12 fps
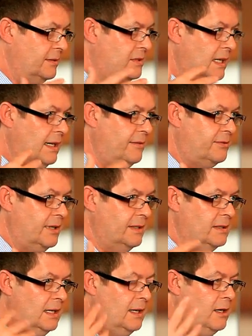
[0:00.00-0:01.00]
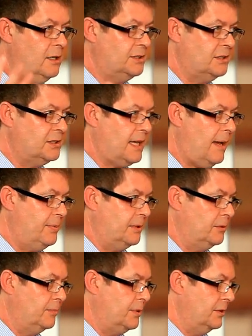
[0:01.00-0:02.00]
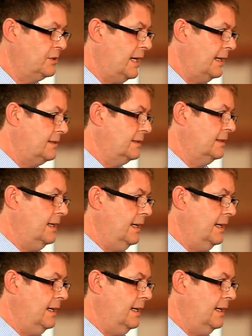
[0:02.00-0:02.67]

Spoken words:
of delivering the largest capital project